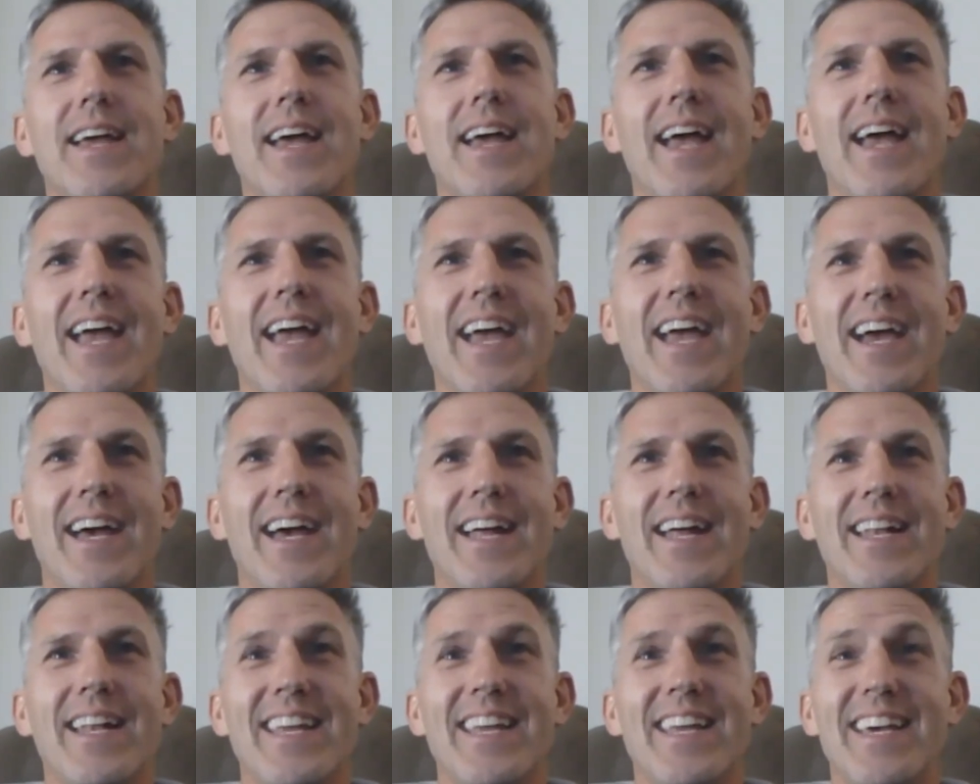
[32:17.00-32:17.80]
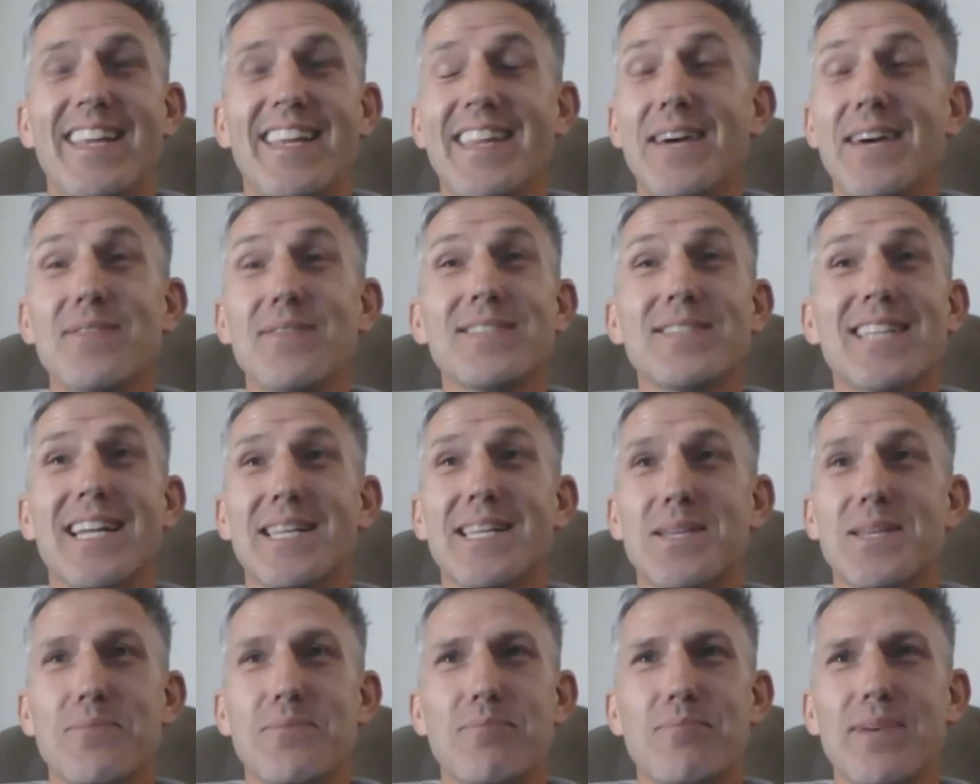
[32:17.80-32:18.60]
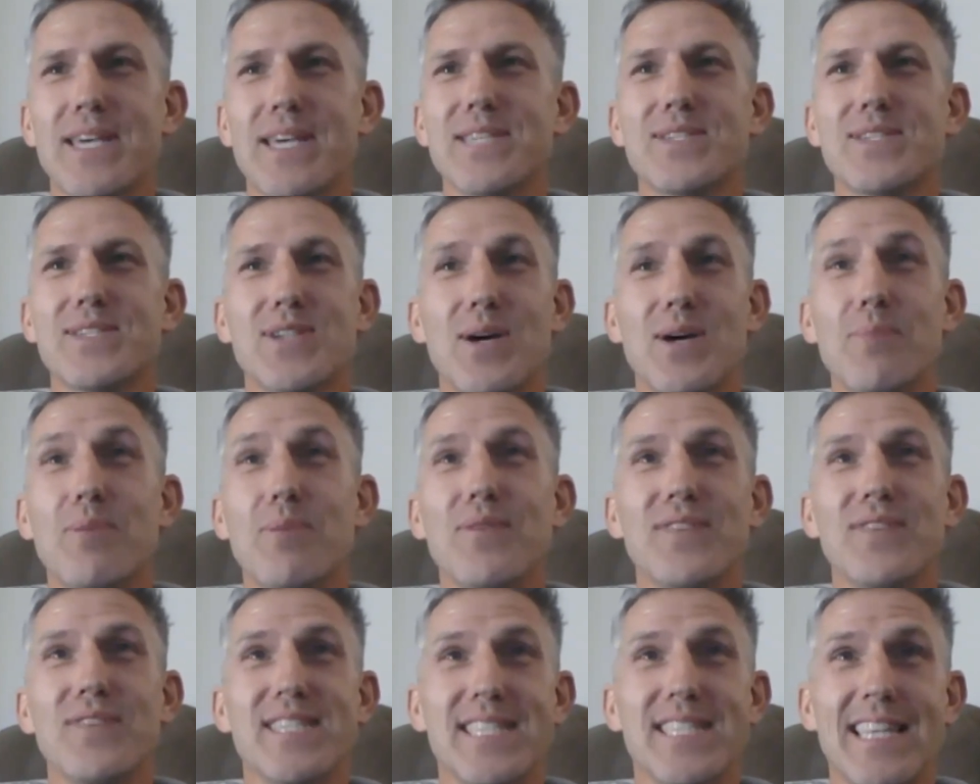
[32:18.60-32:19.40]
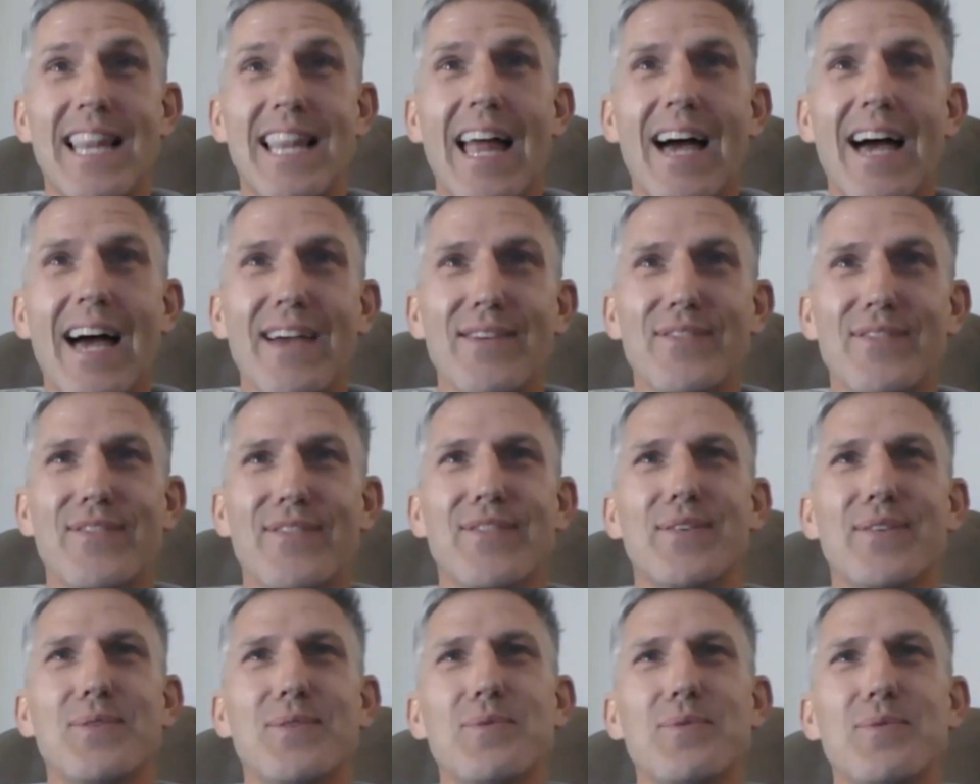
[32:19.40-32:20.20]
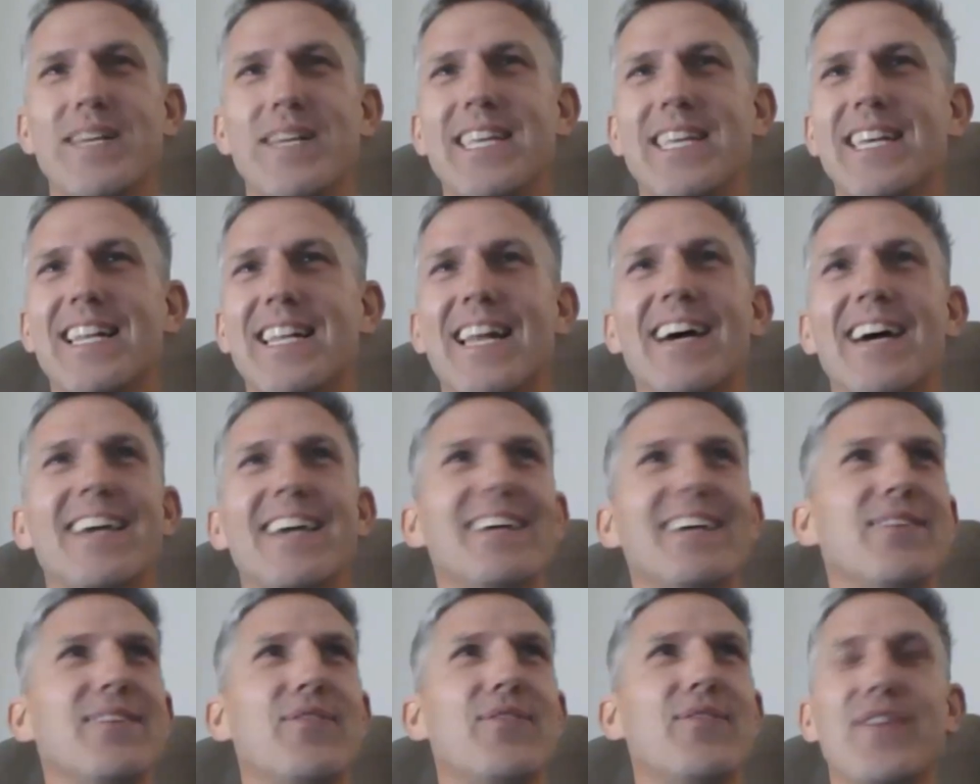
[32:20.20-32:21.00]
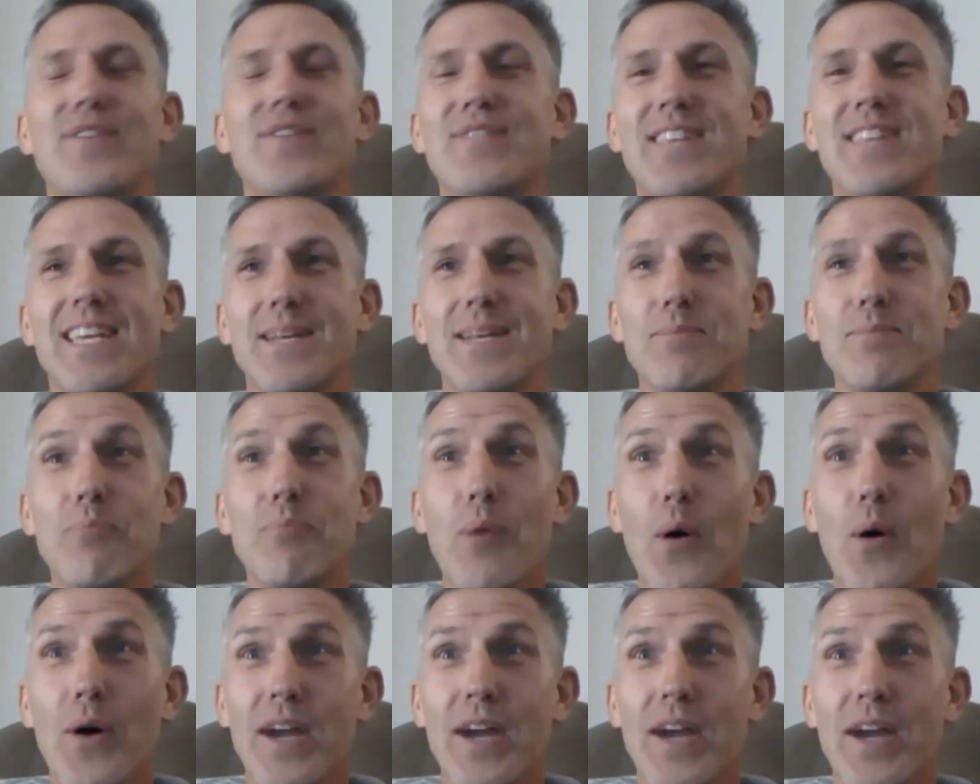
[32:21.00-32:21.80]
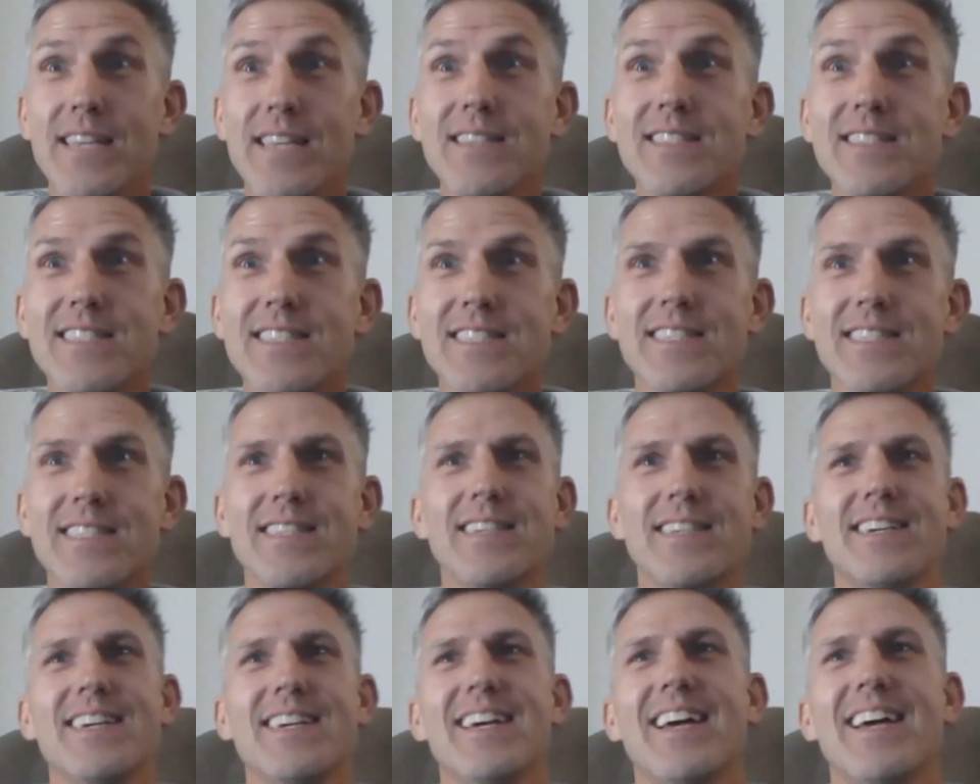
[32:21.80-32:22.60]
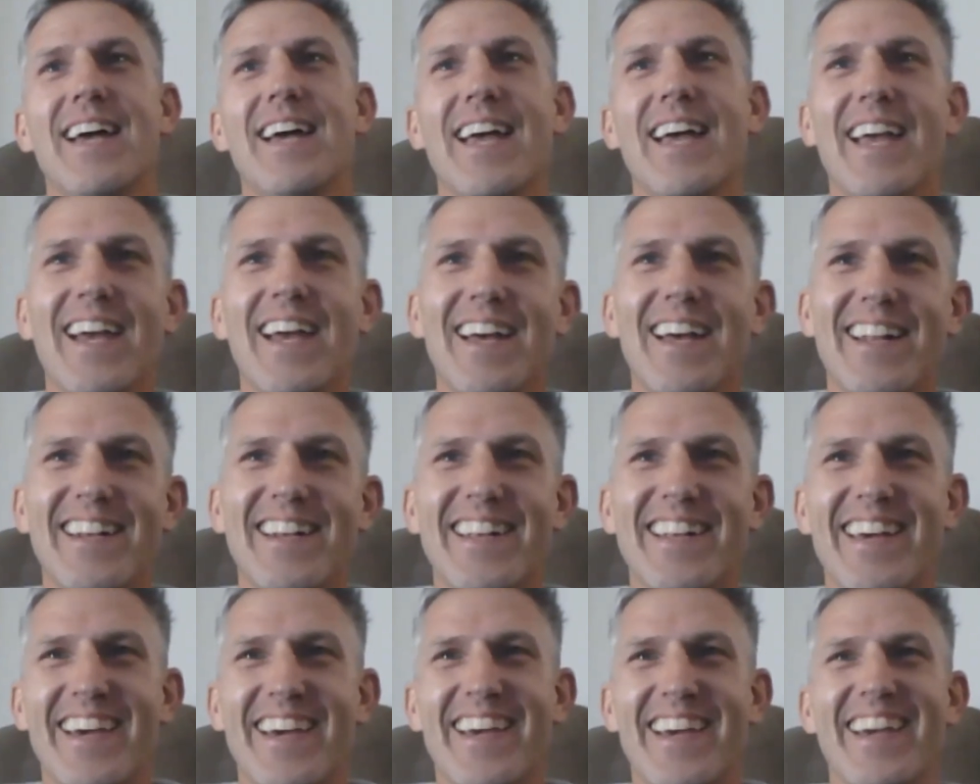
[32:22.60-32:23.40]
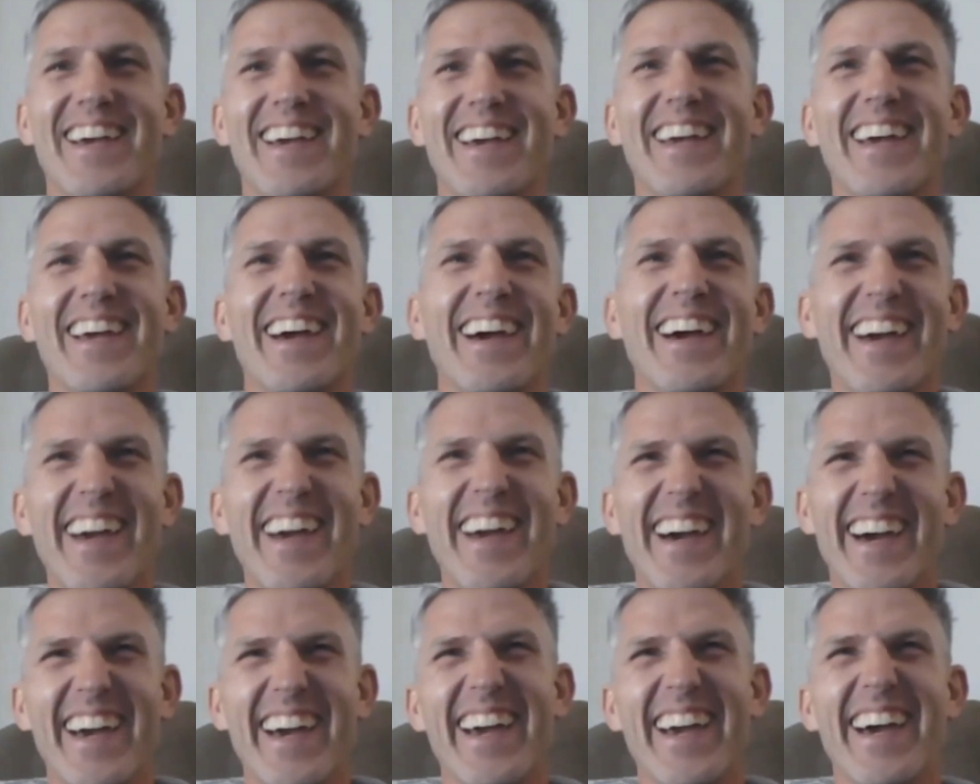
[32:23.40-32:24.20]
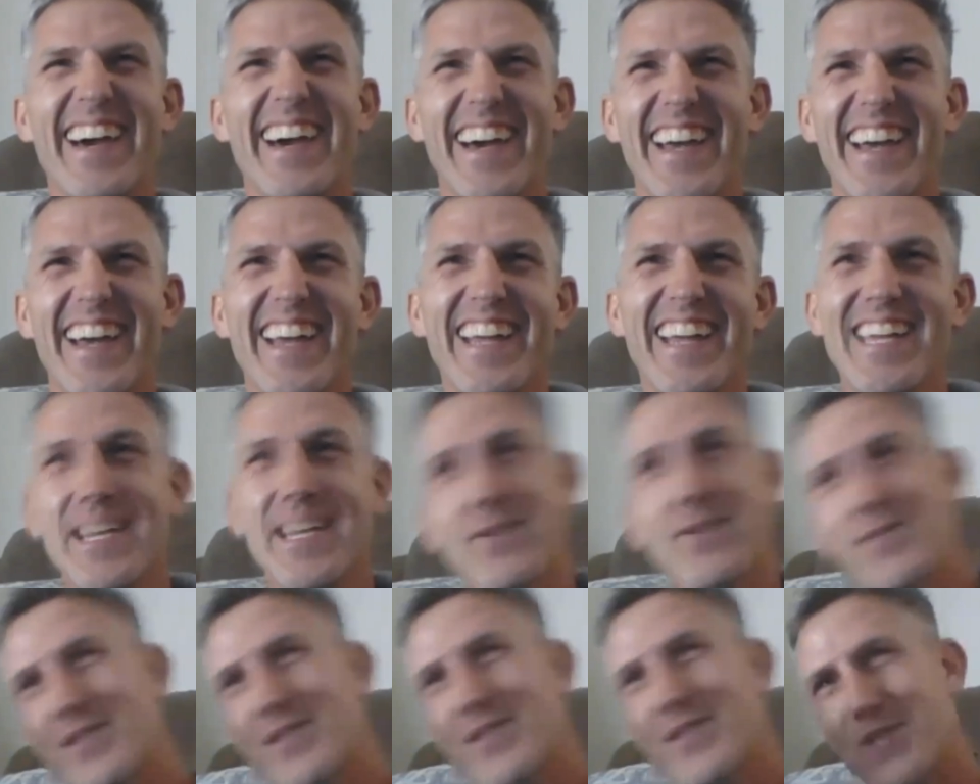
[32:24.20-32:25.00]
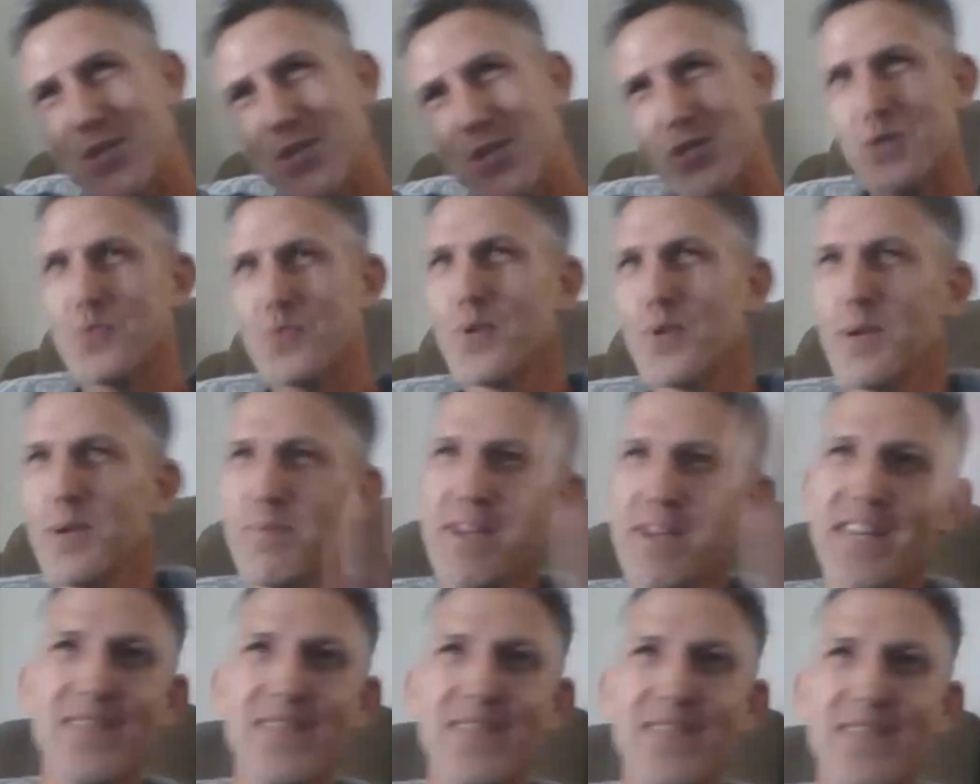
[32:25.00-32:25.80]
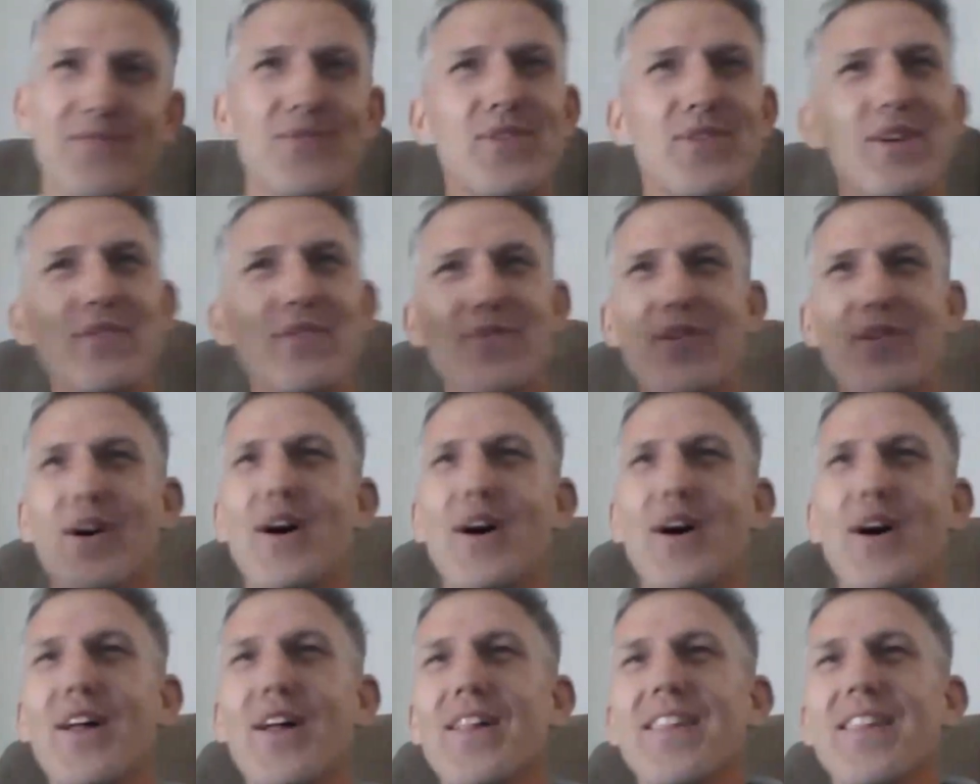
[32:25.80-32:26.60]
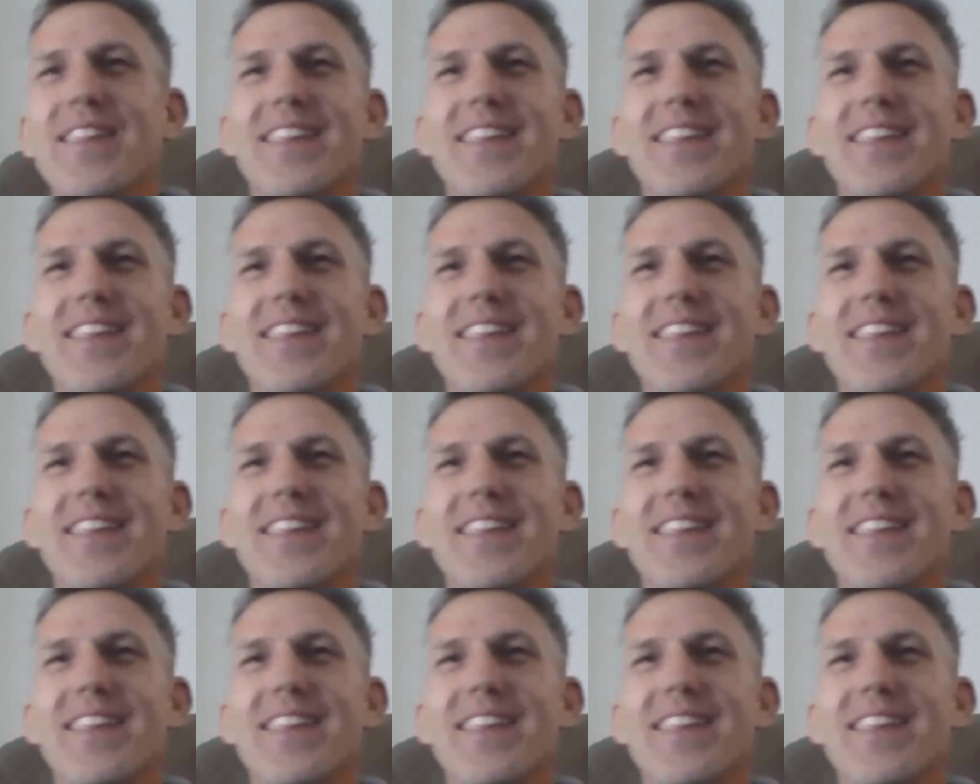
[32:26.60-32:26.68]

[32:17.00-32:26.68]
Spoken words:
And that was like the best jump of his life. We did like 15 points. And he was just swimming in free fall.